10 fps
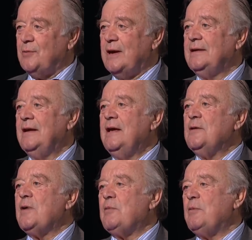When,
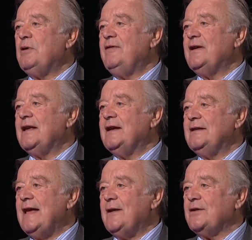when we were living in
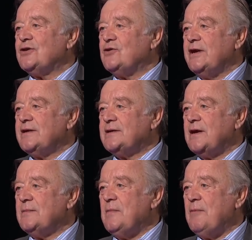Downing Street, so
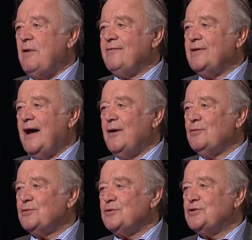my wife and I
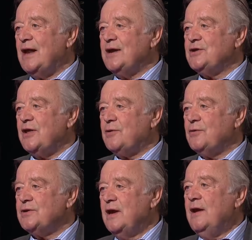always used to tell each other, of course,